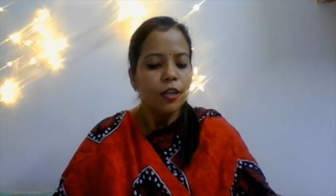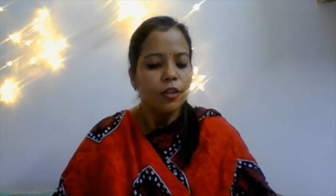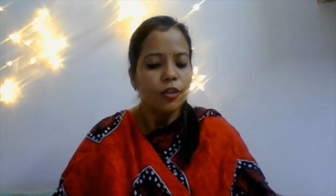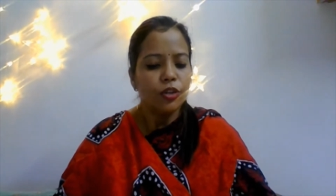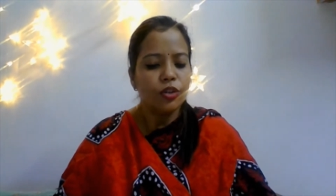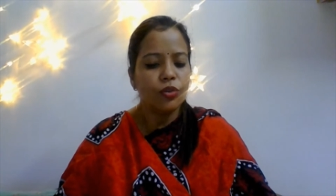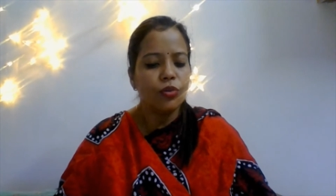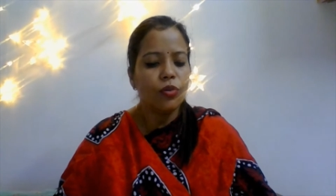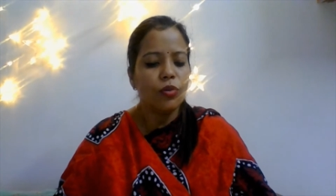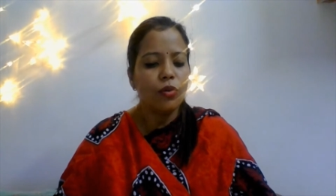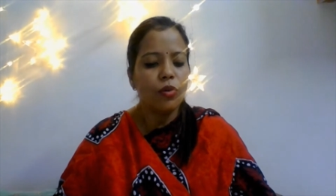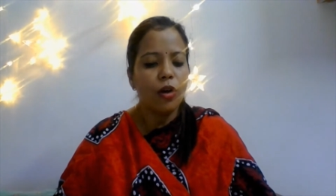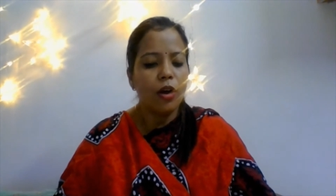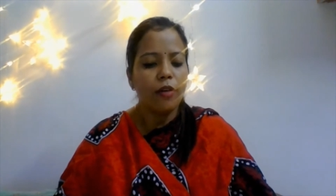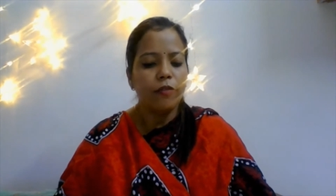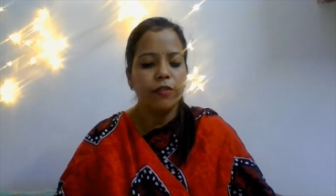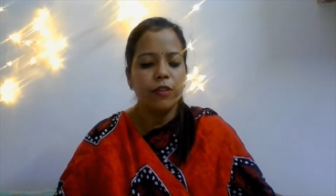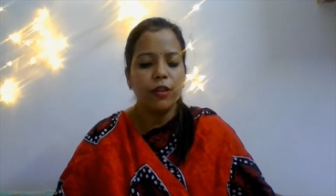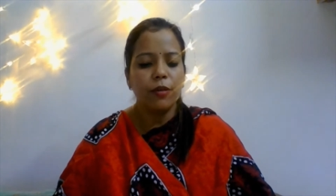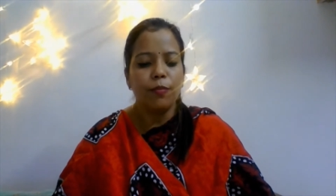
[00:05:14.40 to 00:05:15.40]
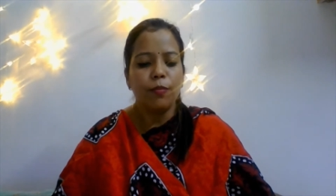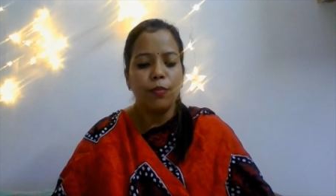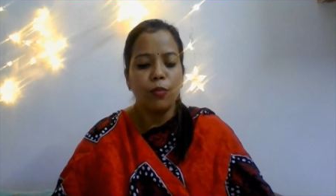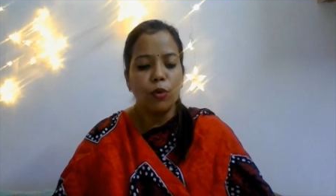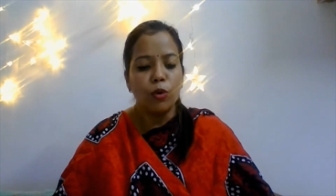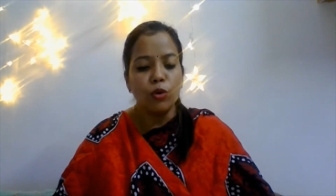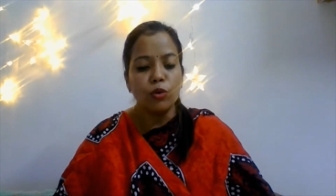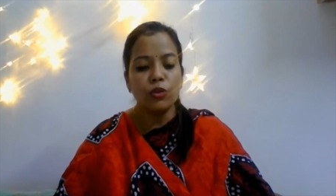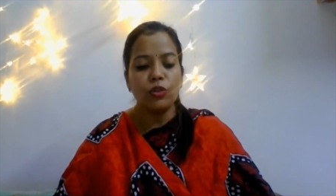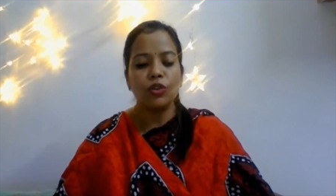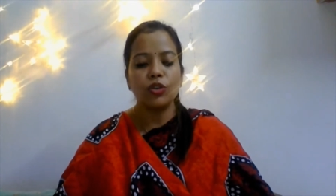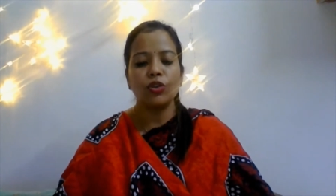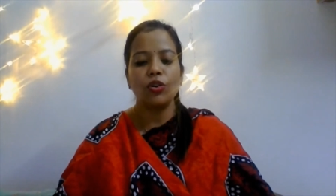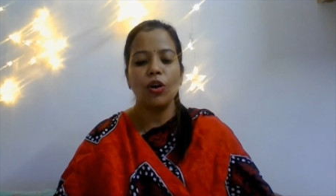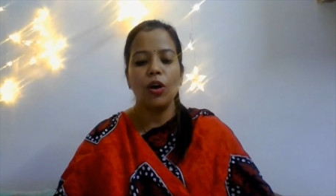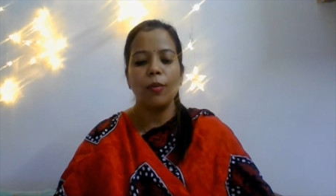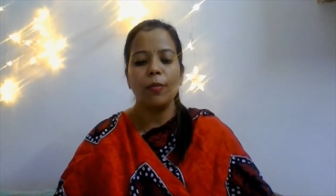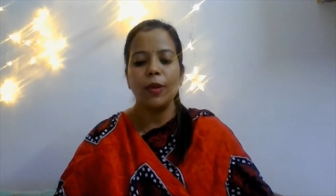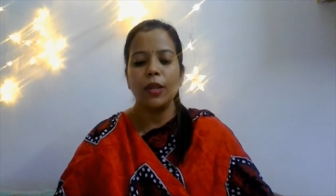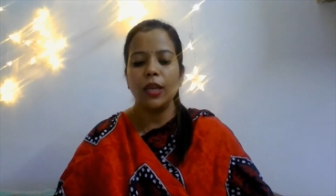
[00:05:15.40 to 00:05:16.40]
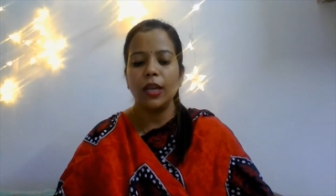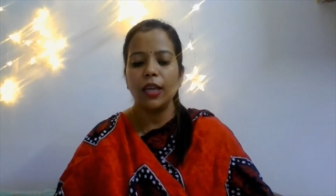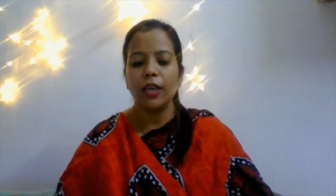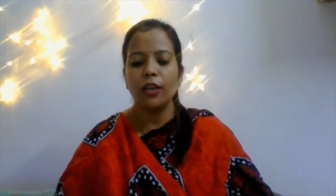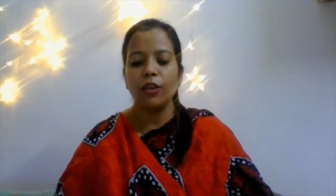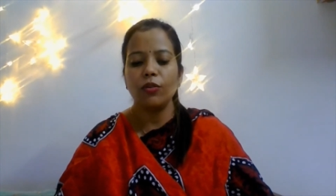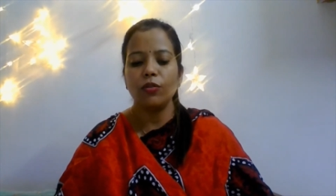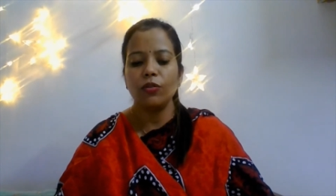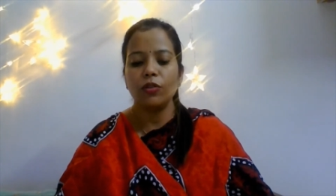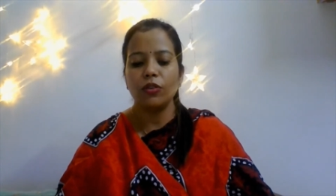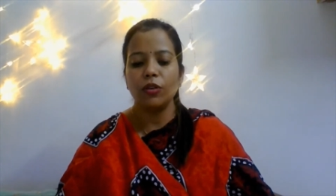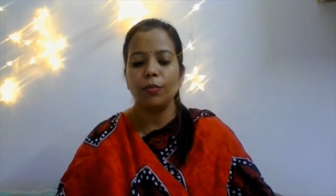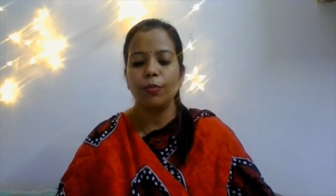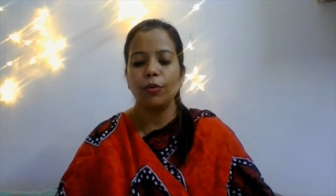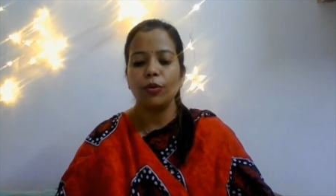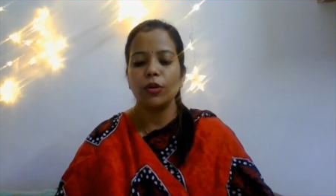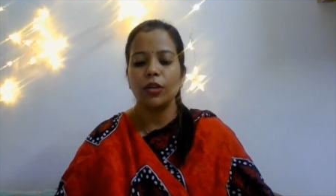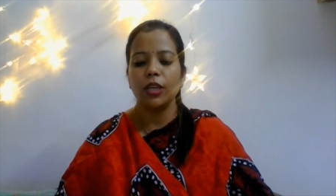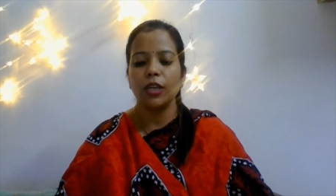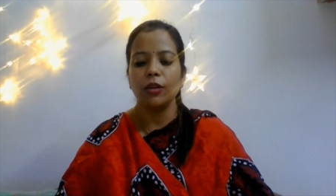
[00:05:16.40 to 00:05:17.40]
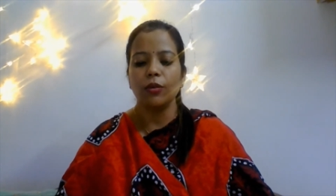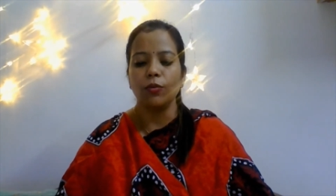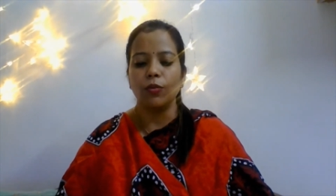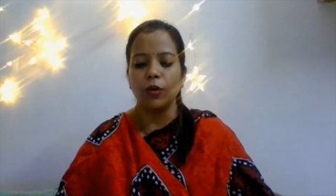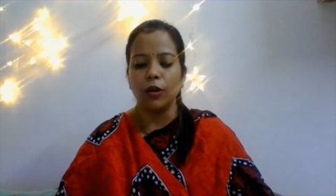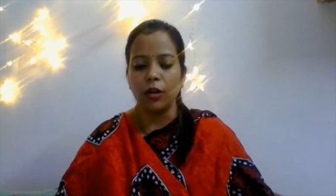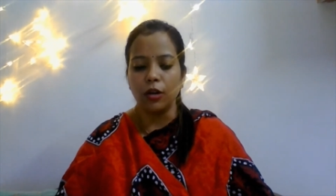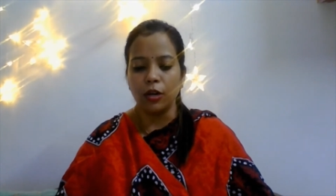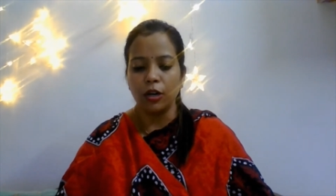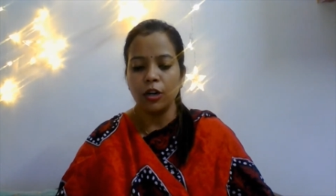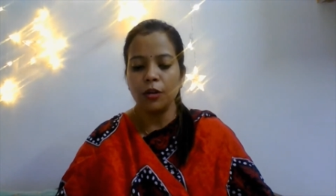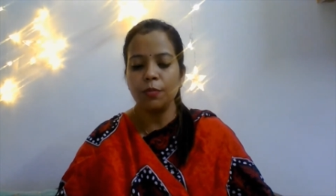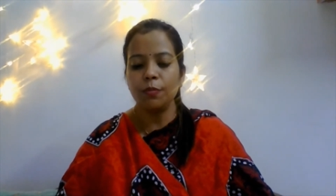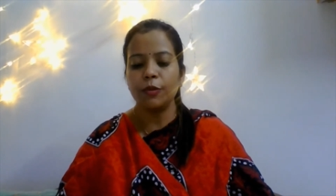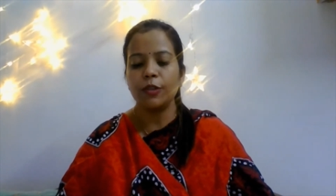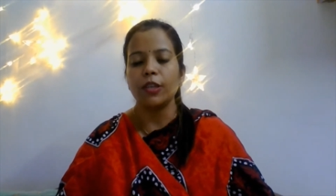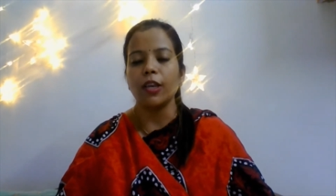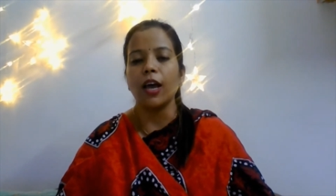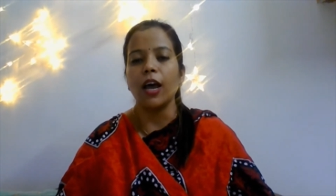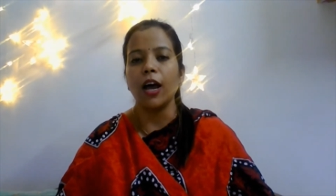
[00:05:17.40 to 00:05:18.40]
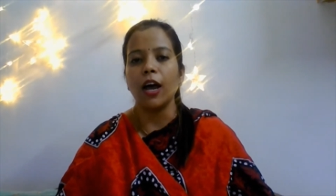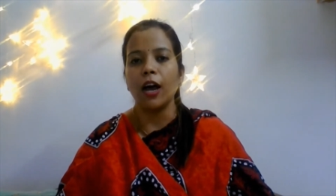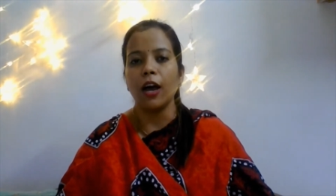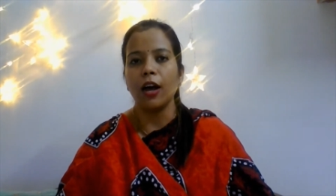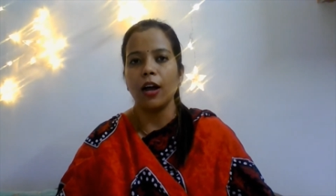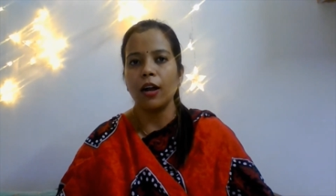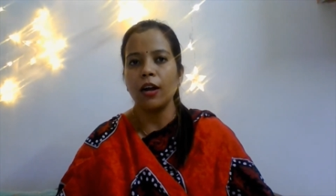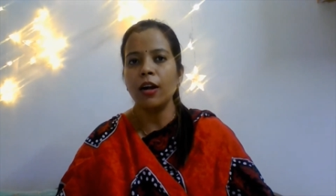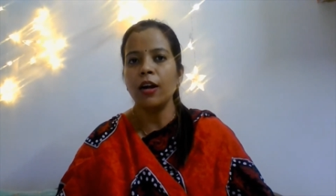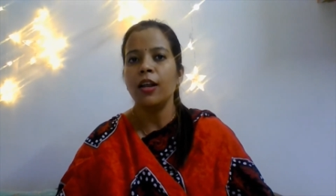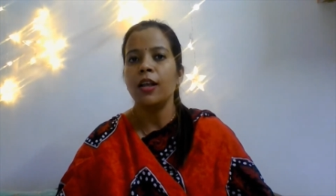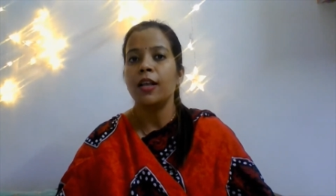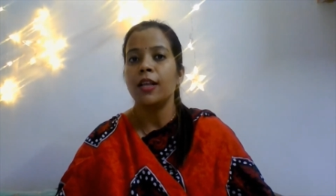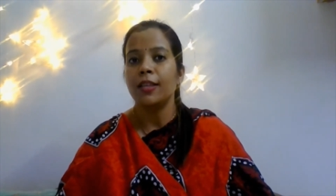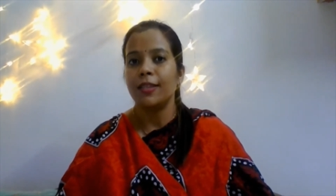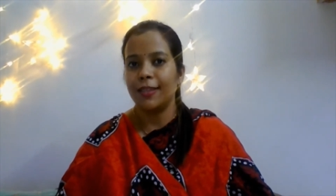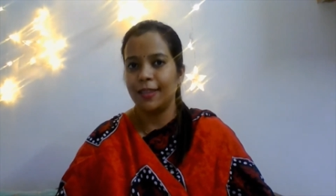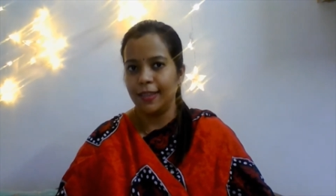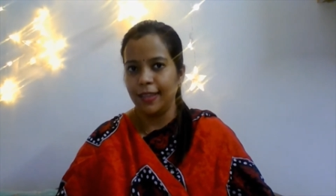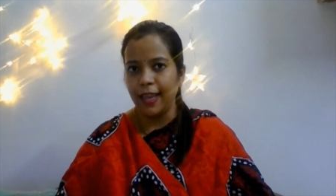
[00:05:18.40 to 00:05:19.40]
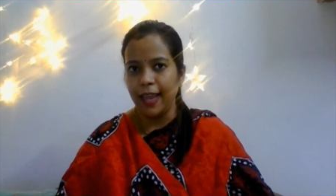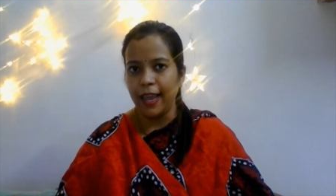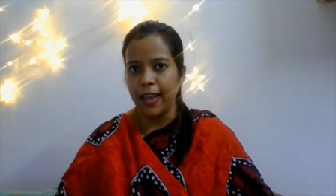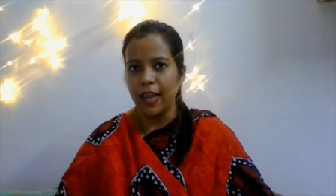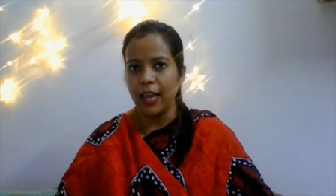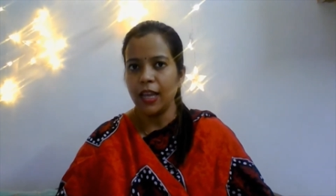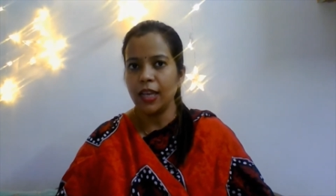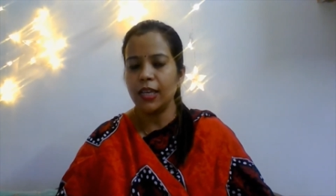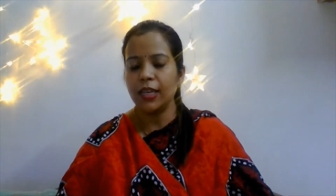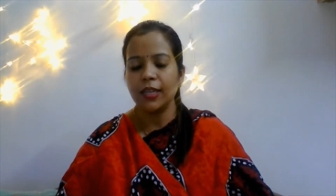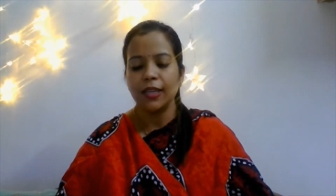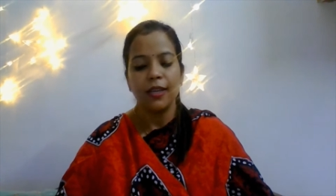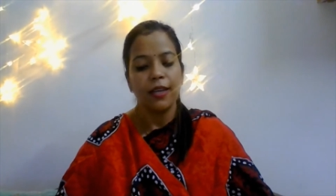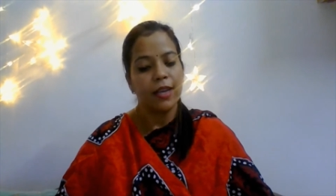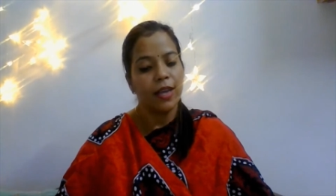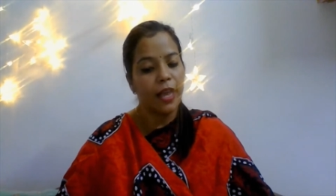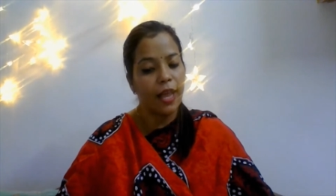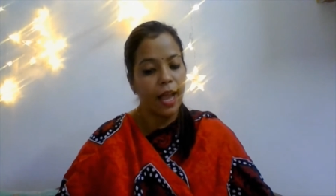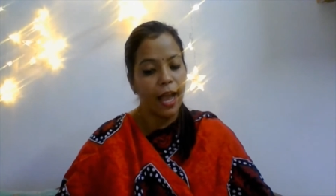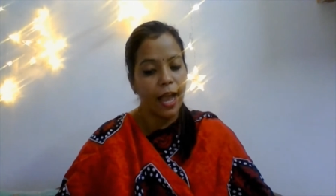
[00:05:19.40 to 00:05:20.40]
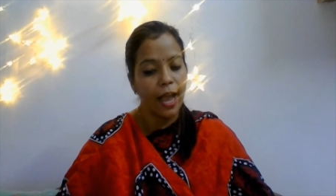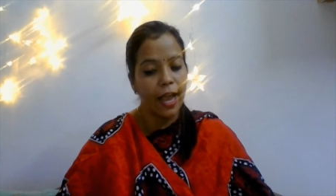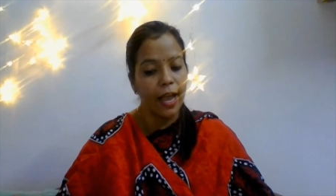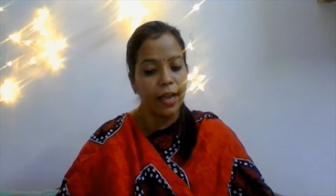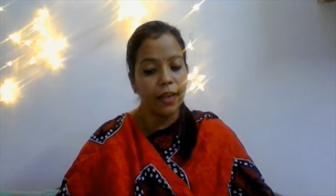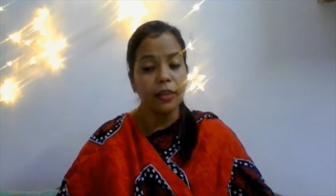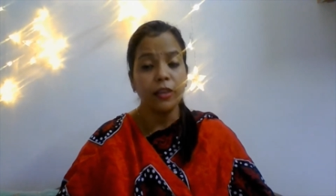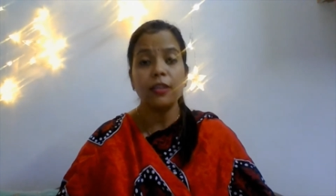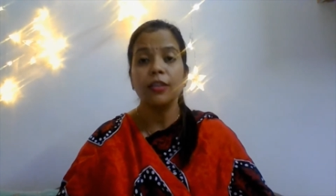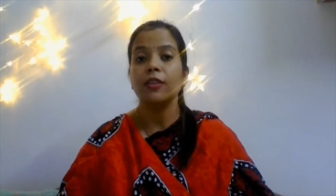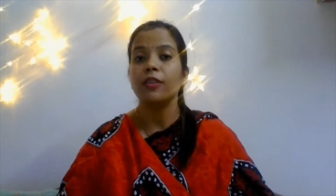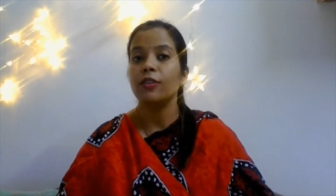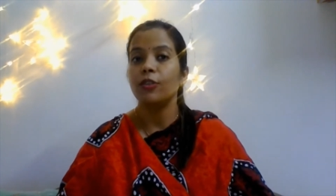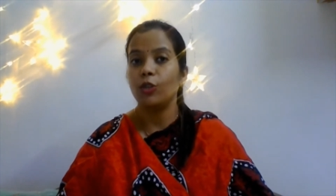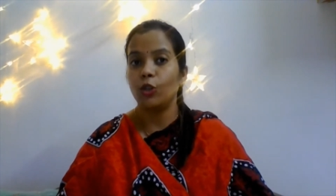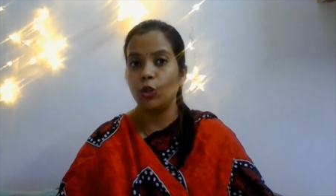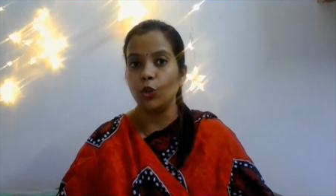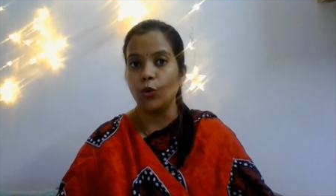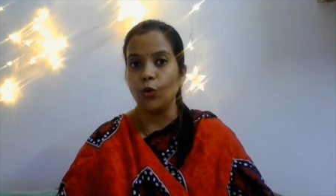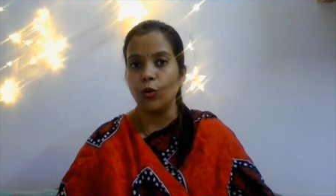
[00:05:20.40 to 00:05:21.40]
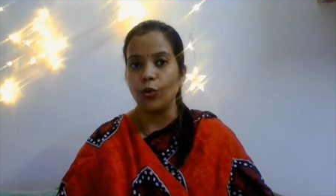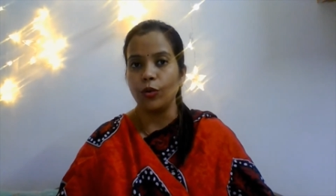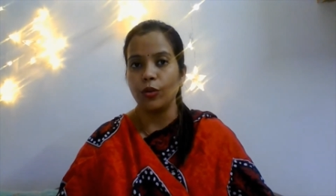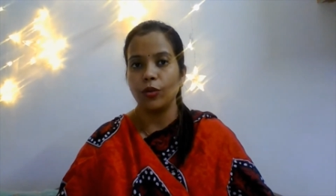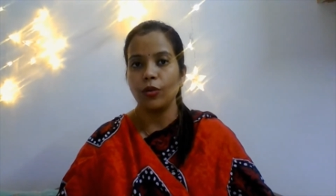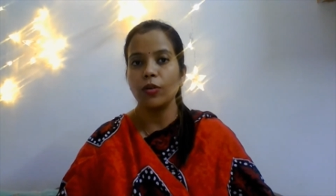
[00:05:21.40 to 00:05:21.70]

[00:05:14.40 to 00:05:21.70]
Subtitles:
Two of the most commonly used reporting verbs are said and told.